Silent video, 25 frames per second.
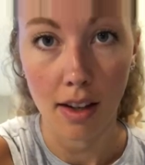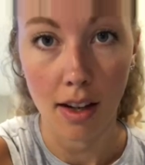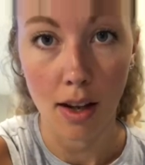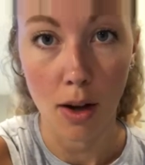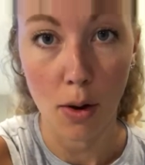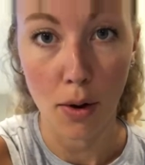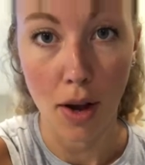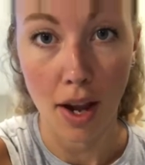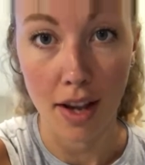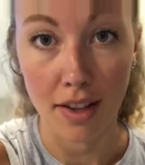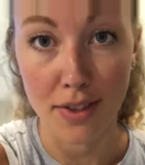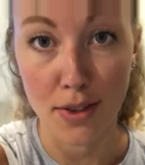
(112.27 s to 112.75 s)

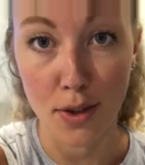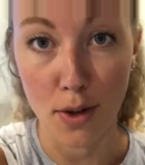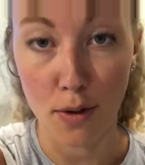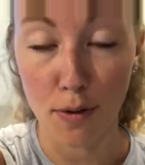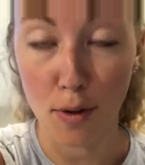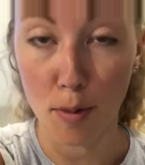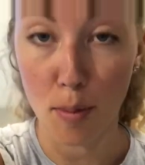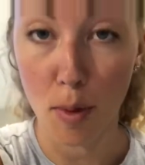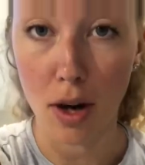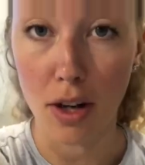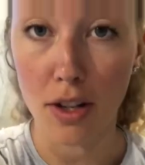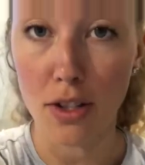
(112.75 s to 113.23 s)
Okay, so
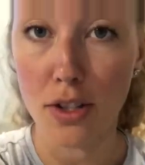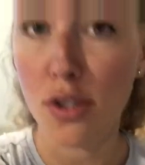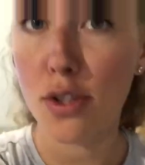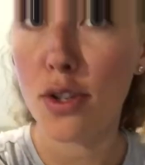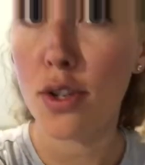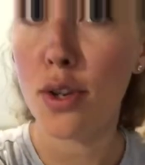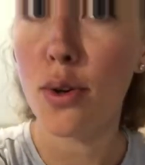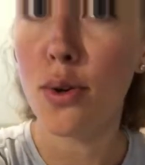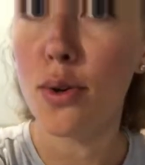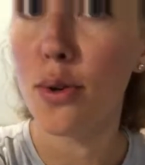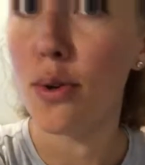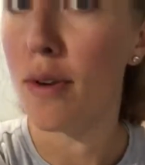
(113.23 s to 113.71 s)
for part
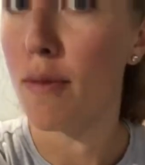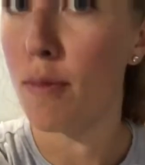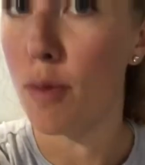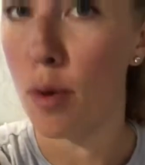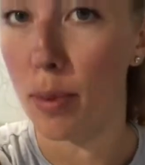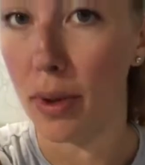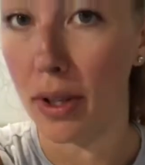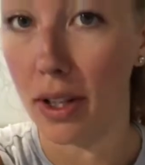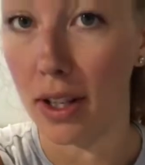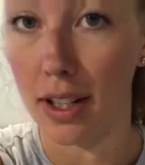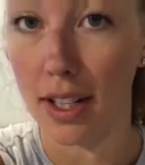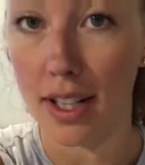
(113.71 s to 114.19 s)
2 of
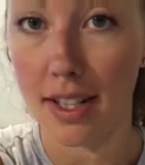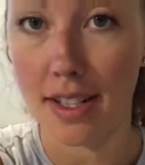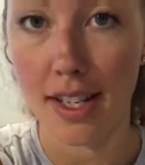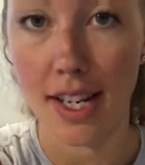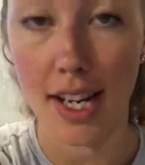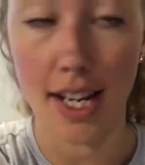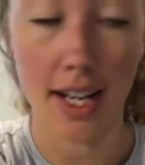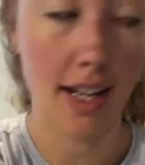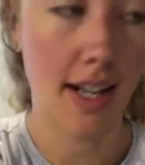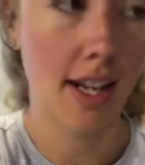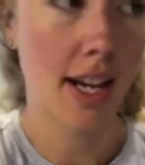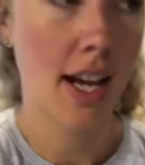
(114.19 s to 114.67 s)
mobility
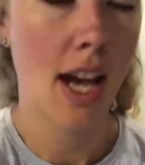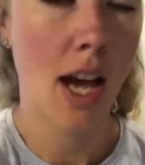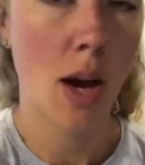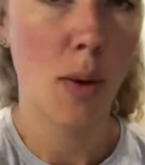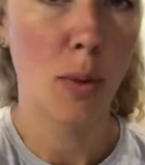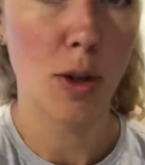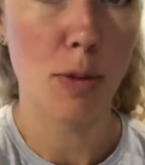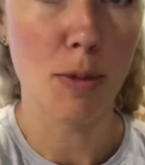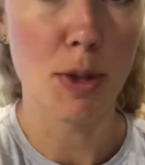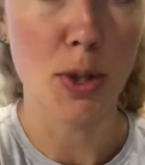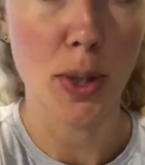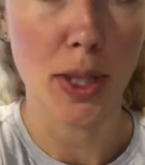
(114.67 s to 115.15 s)
today,
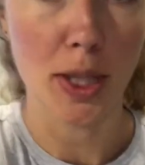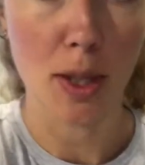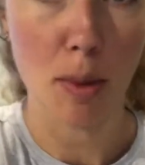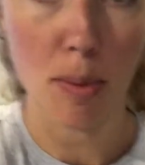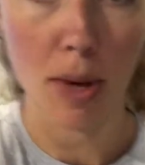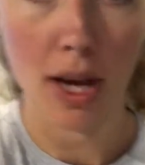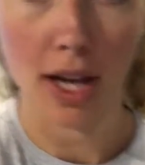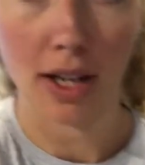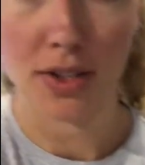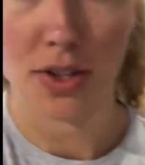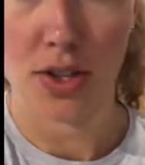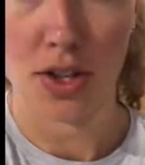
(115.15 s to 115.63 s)
we're gonna be doing the
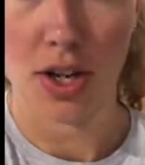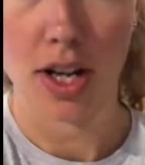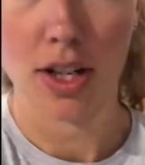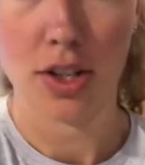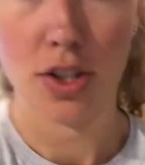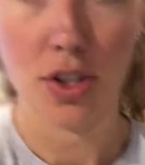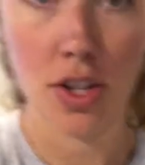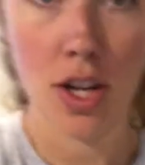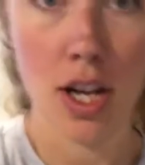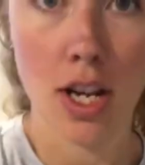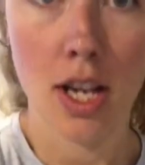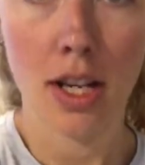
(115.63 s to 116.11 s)
pec
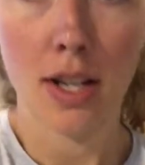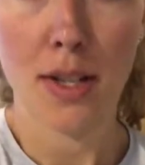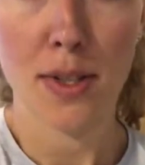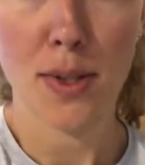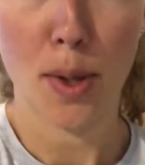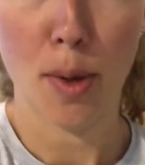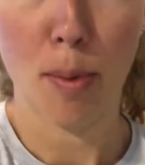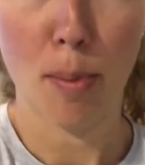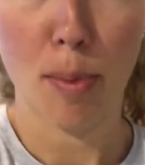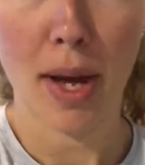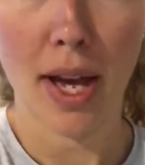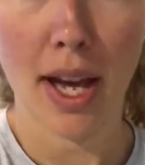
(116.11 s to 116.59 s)
stretch.
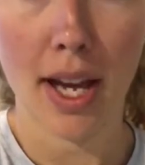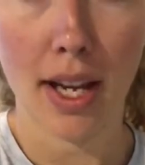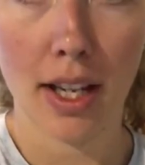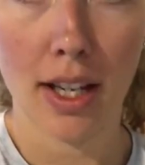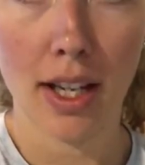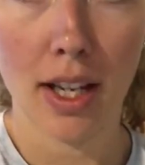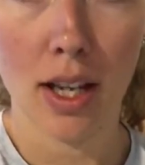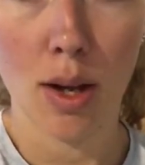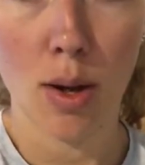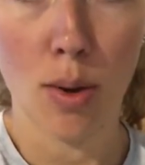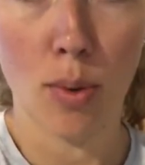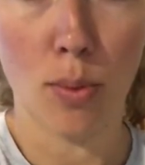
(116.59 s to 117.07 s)
So the pec
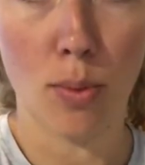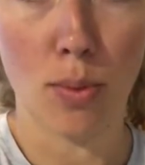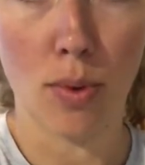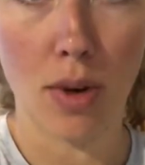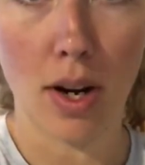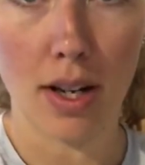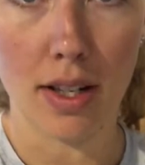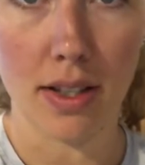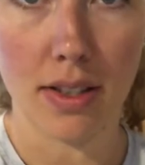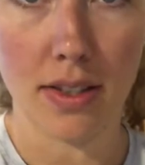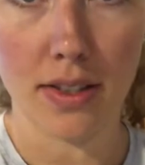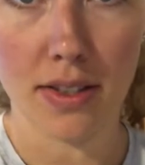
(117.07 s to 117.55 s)

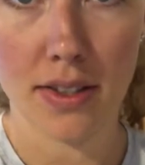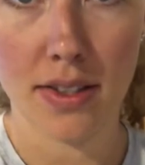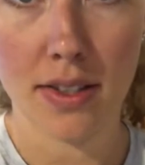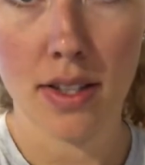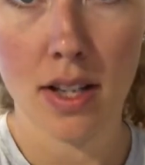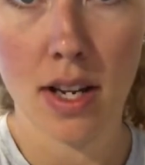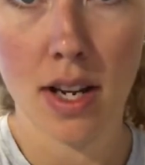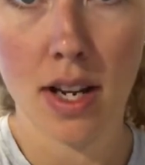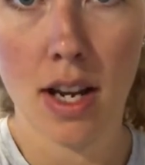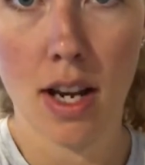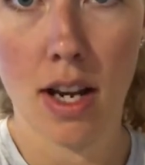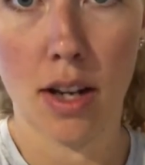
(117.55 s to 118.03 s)
runs
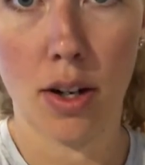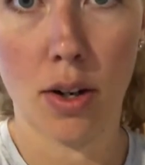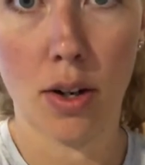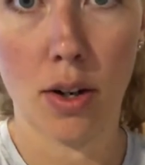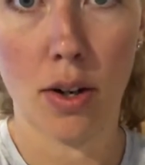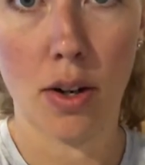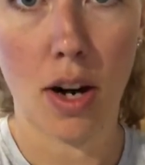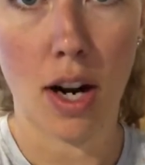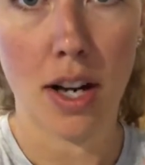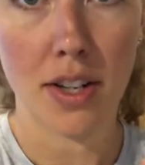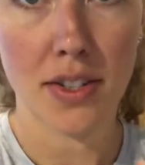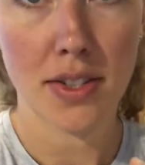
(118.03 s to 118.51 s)

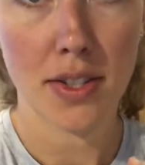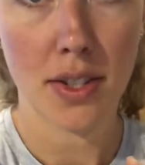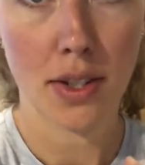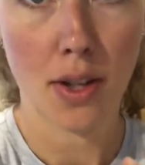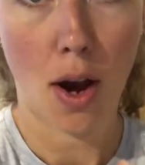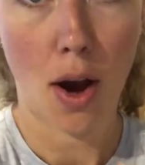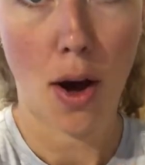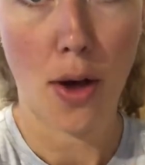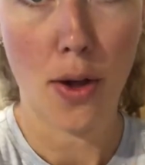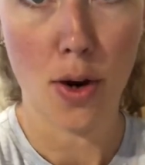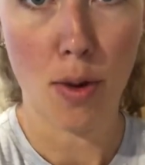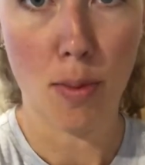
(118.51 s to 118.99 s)
across the
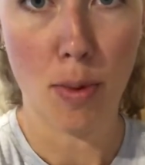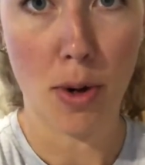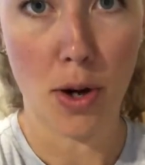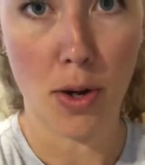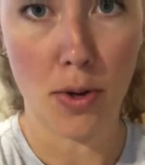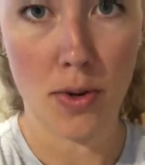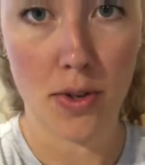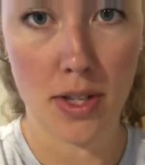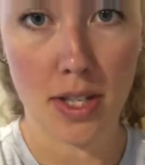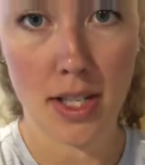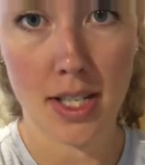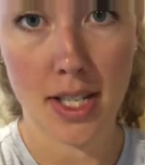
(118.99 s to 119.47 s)

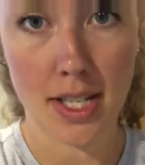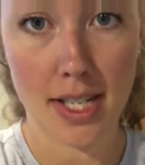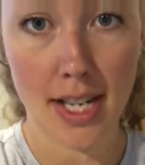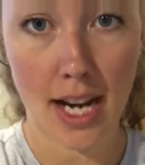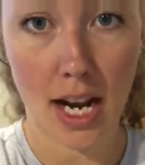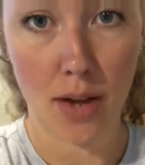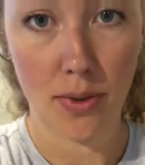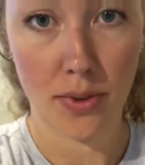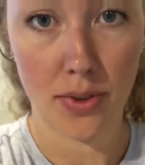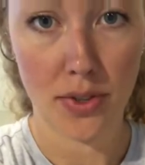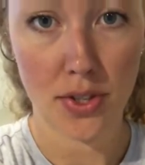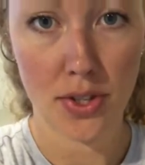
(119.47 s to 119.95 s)
collarbone,
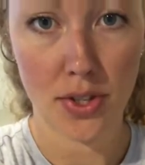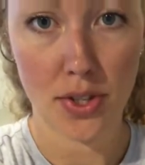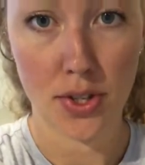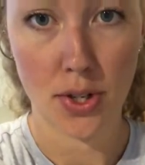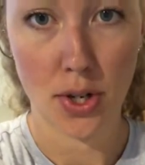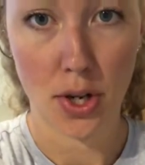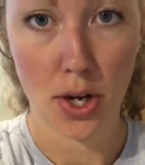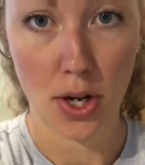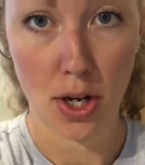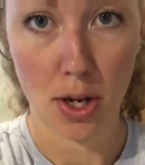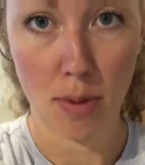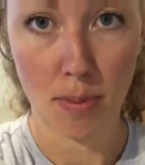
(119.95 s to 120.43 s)
down the
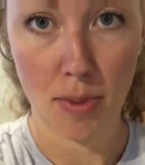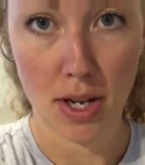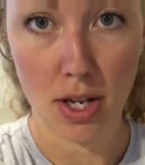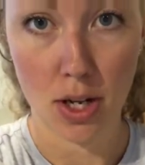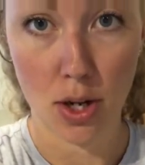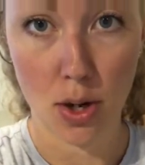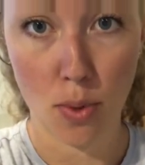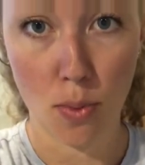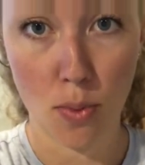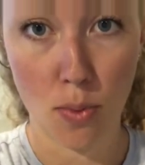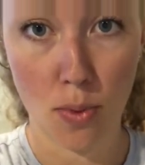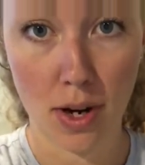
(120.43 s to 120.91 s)
sternum and
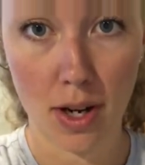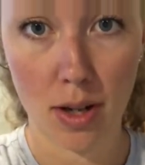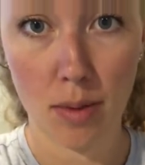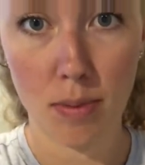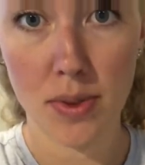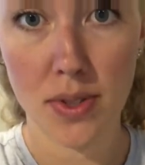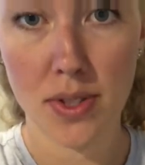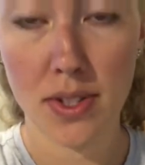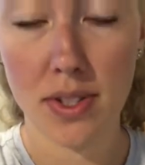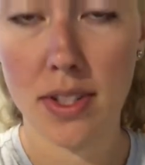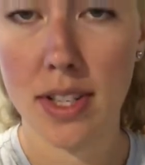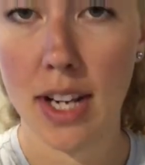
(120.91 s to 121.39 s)
your
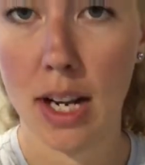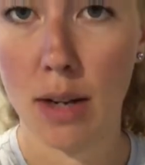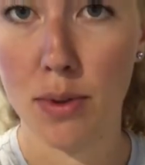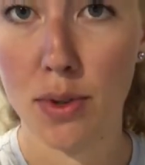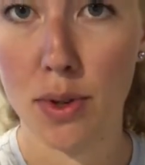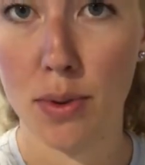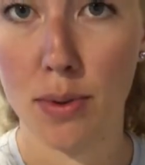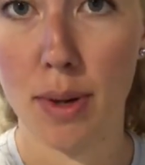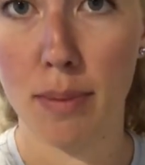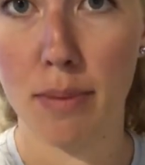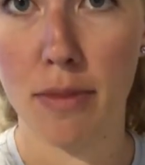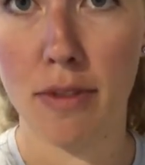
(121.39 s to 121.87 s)
ribs, down
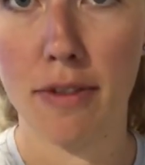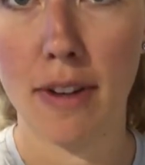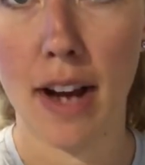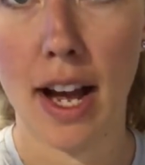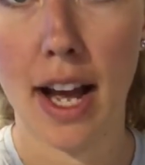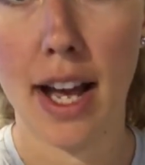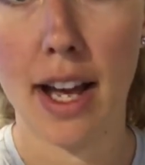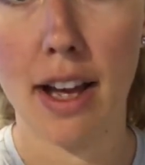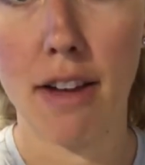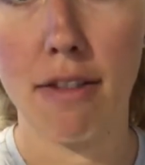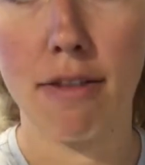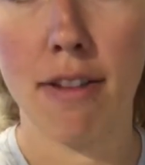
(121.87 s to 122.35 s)
to rib
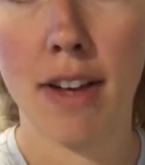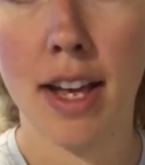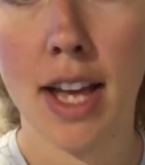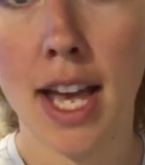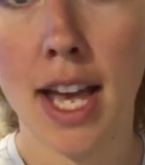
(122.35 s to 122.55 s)
5,